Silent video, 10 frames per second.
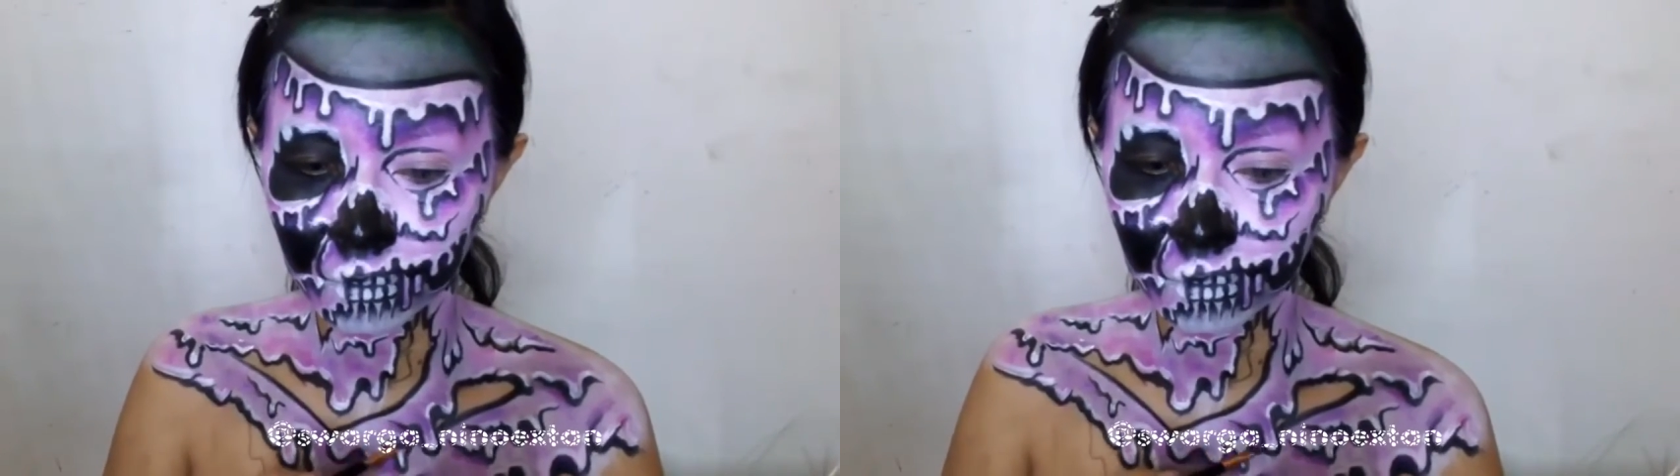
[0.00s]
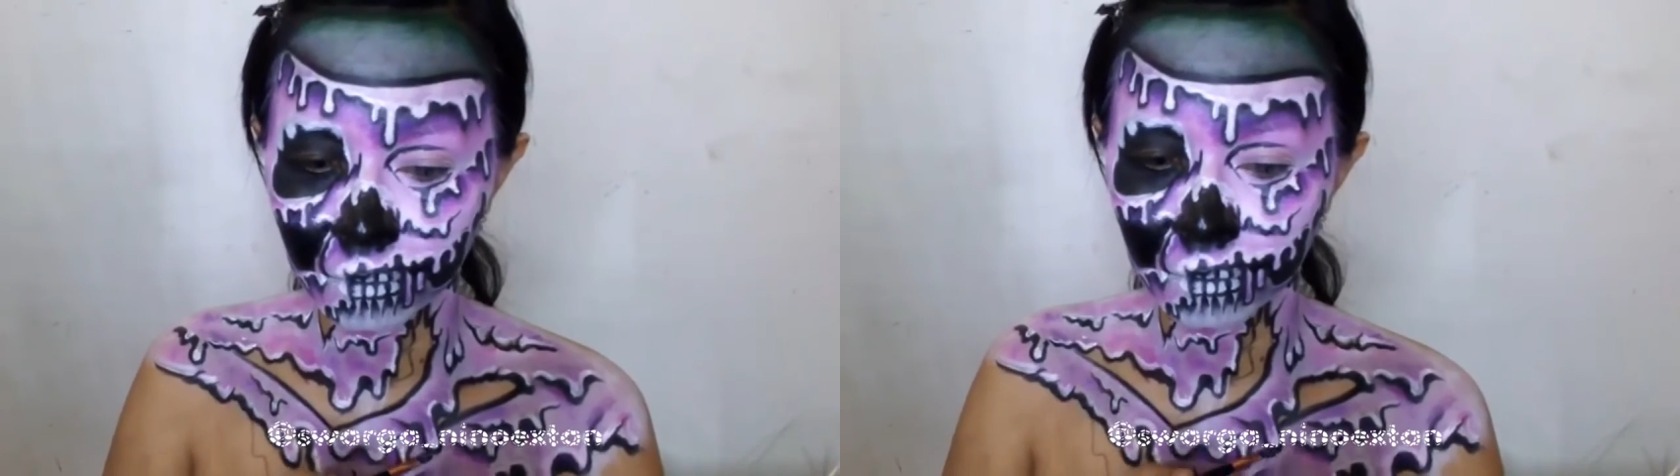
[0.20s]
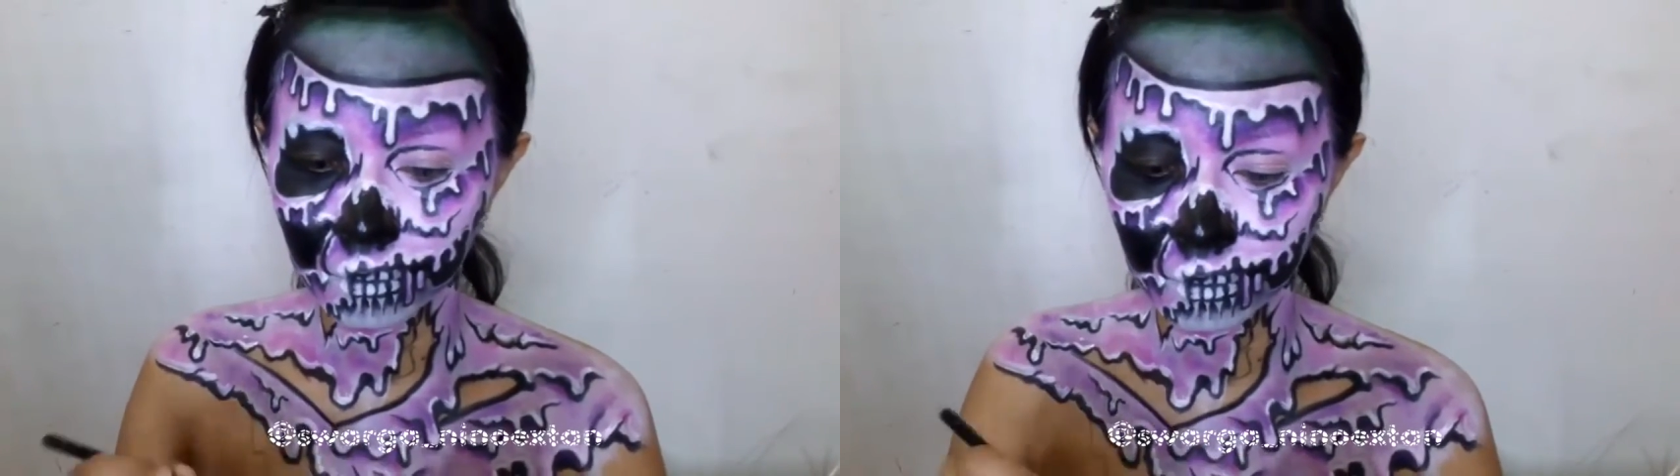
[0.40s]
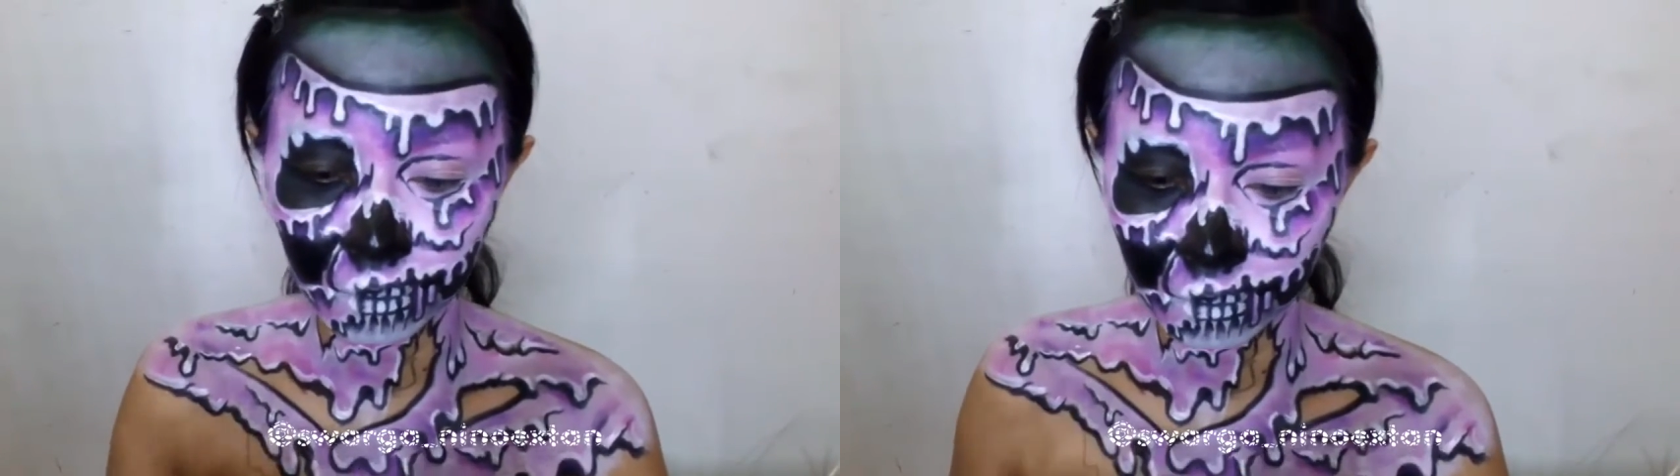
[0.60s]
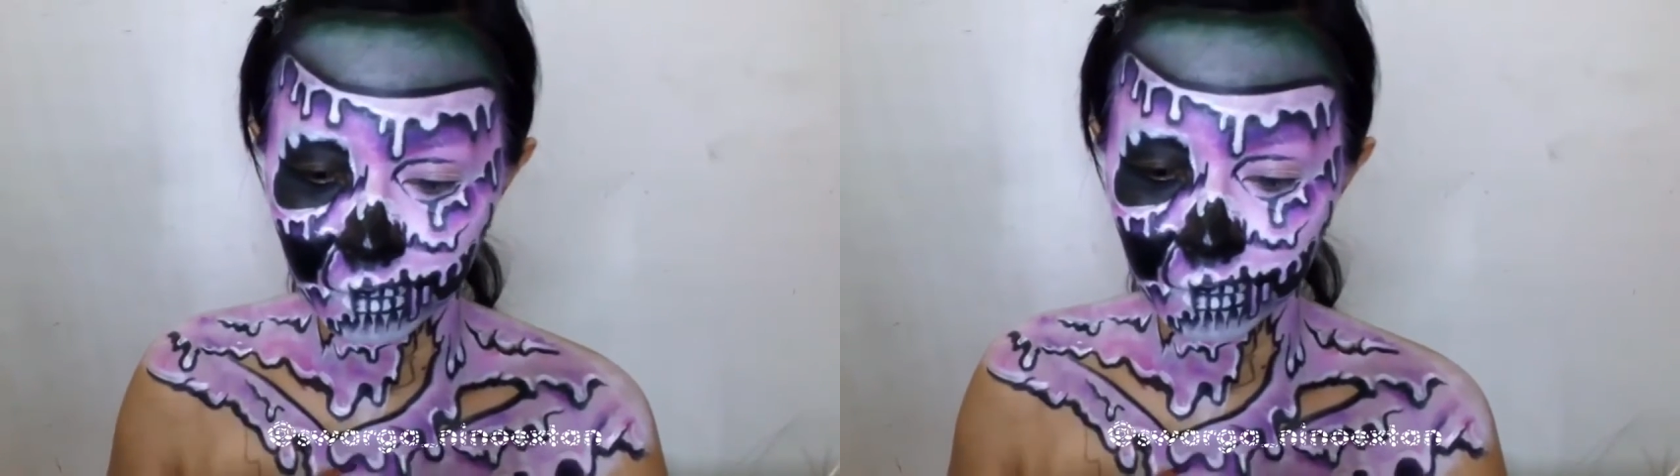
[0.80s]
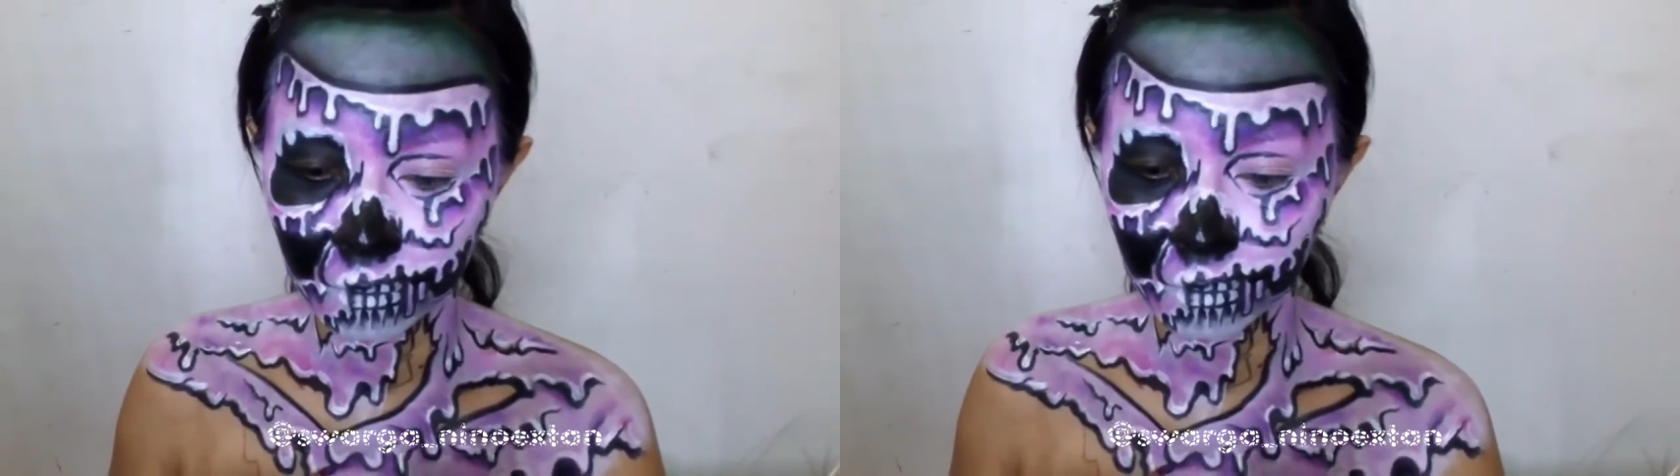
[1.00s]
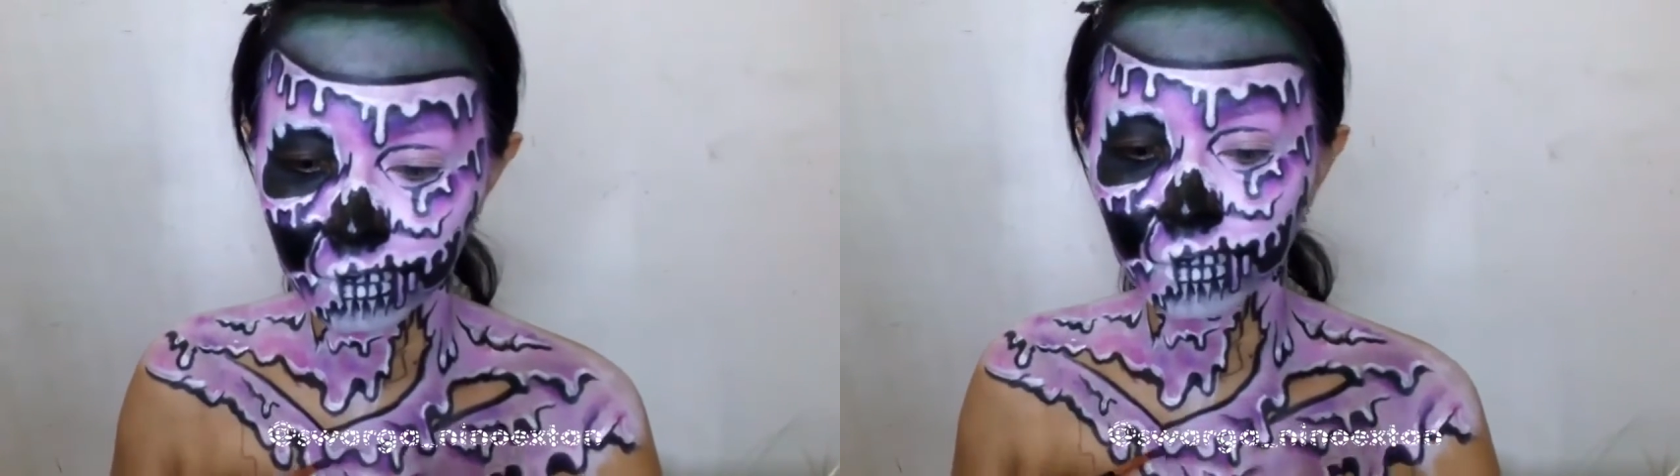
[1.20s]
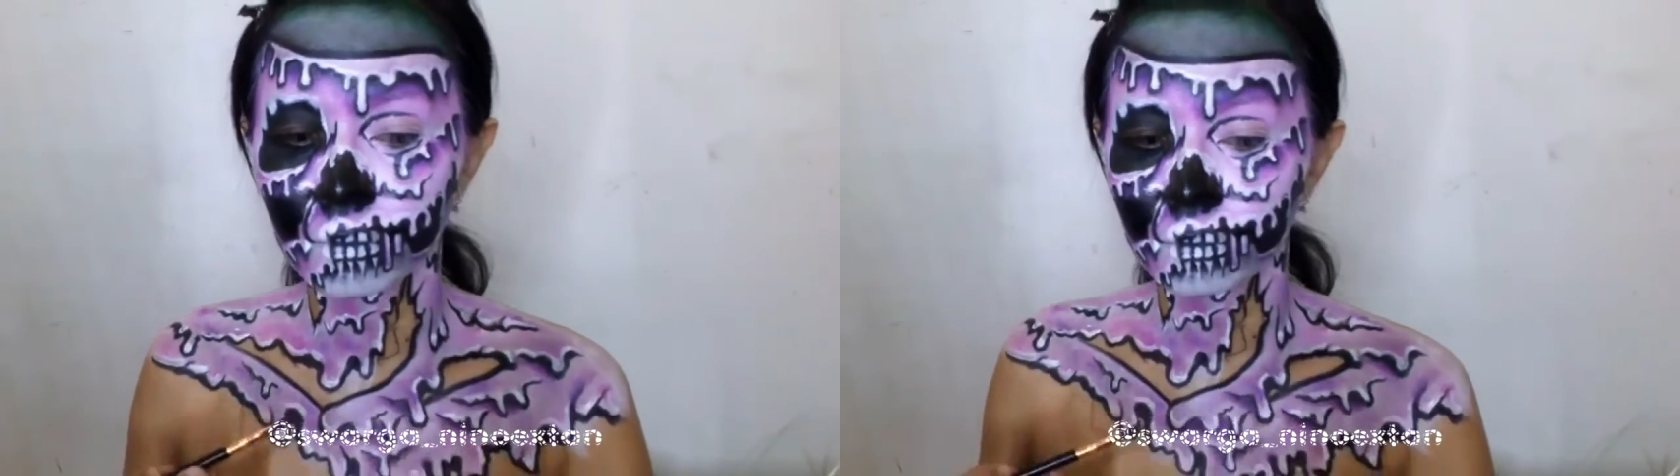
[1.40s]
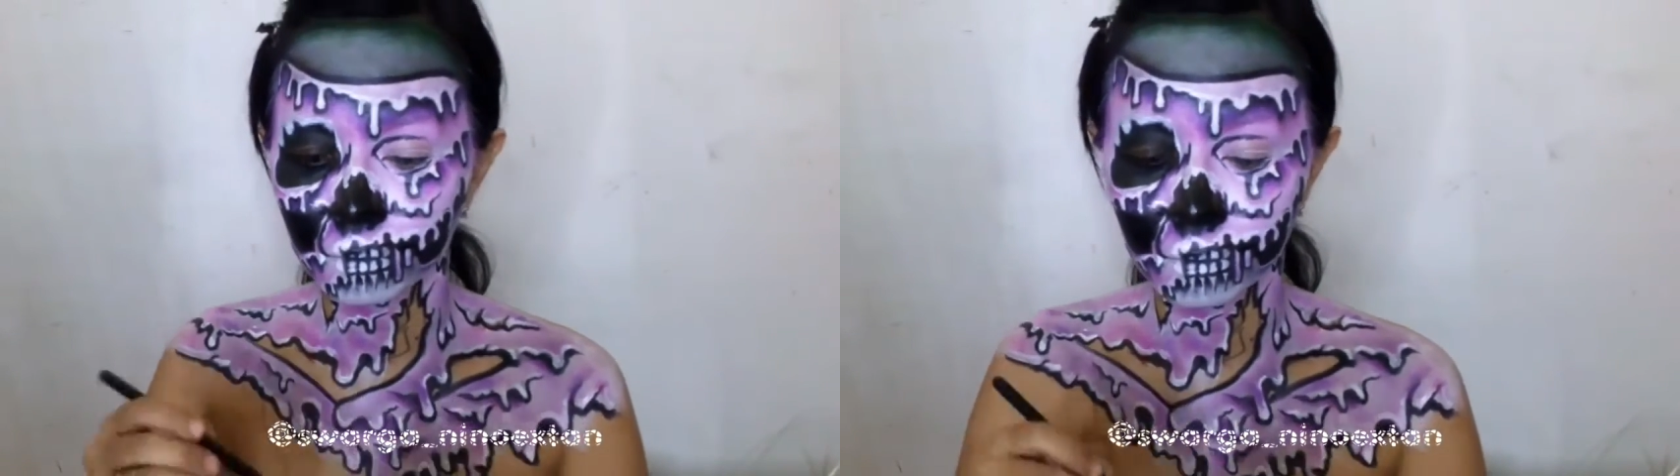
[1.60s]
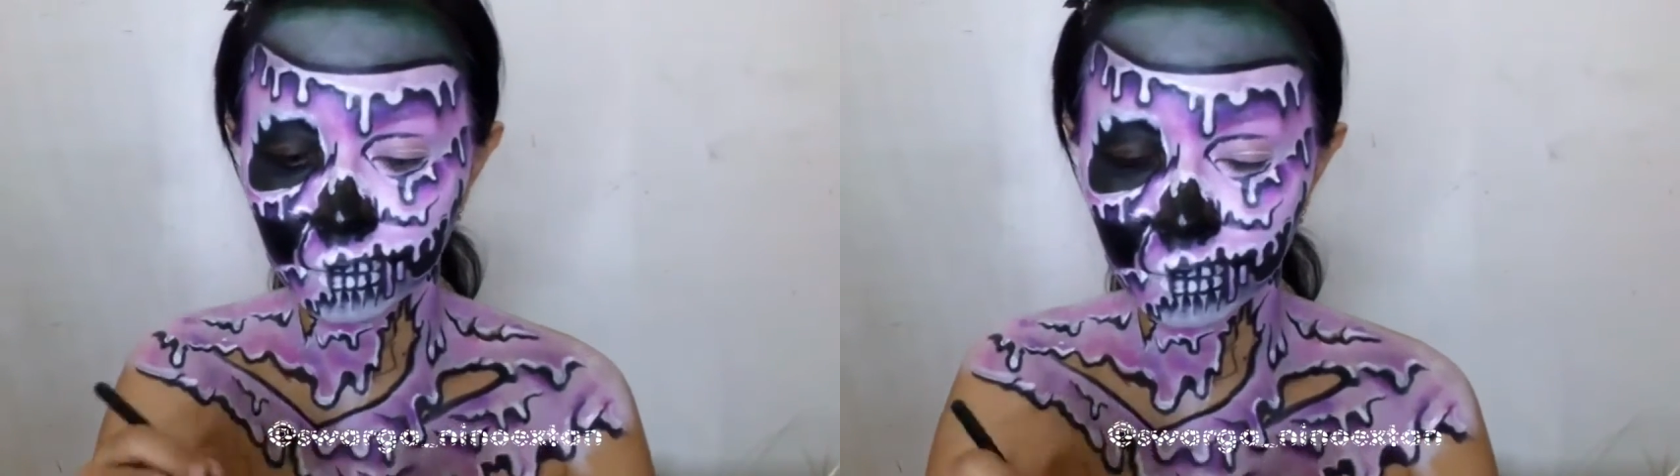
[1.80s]
color of the melting
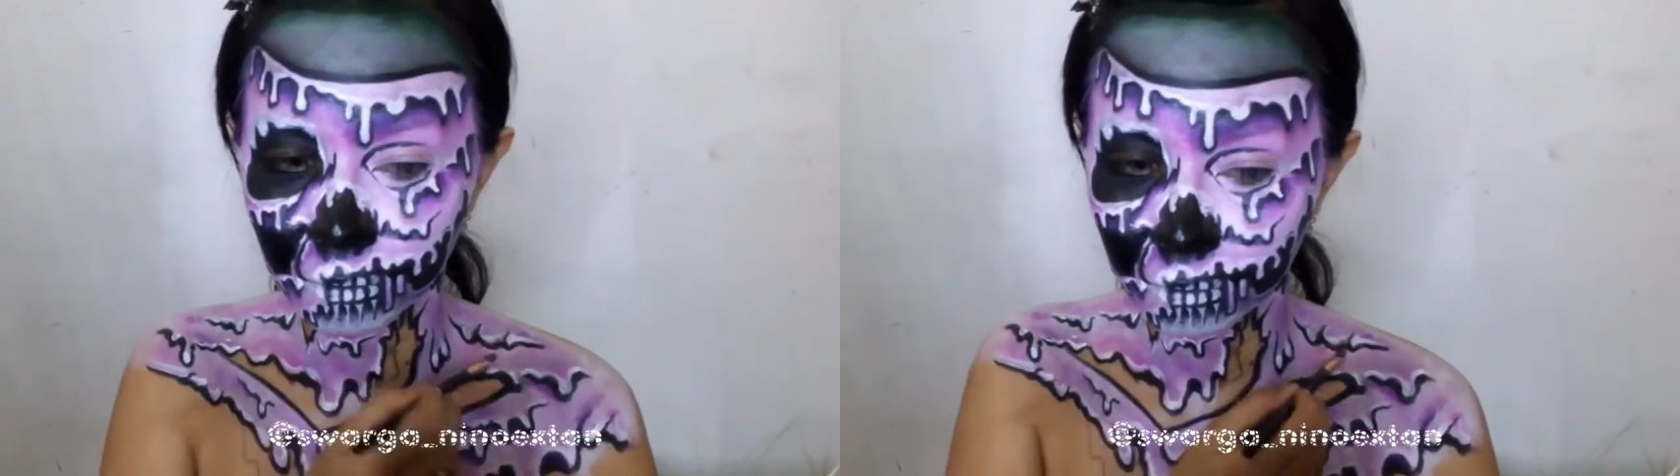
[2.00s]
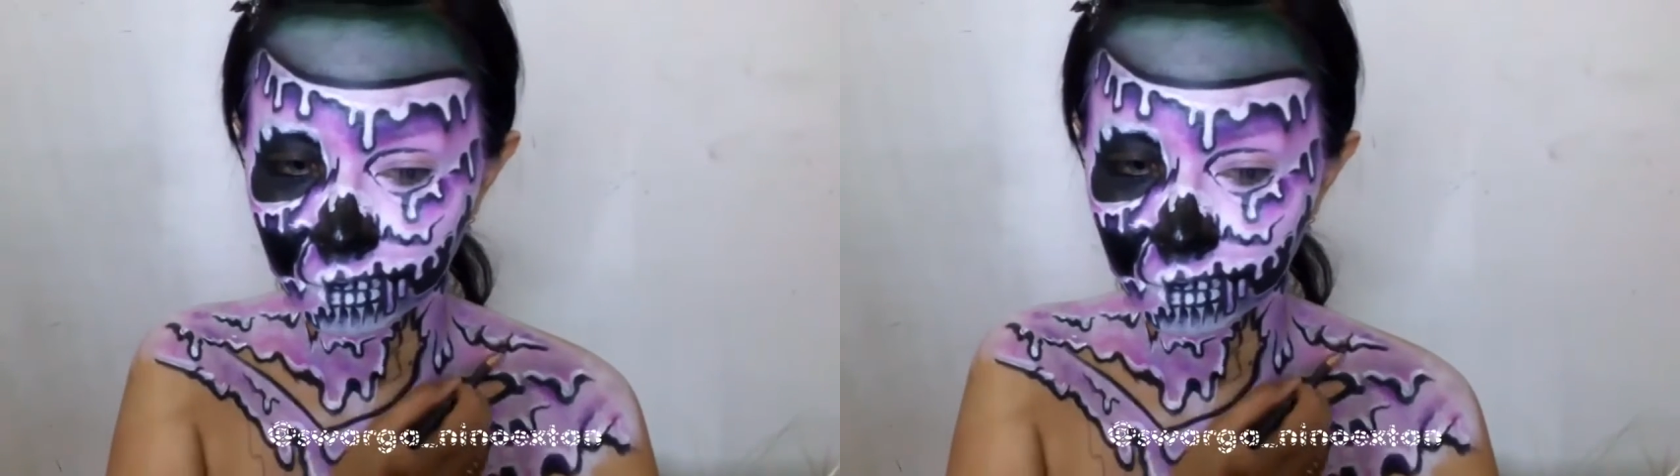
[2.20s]
shape.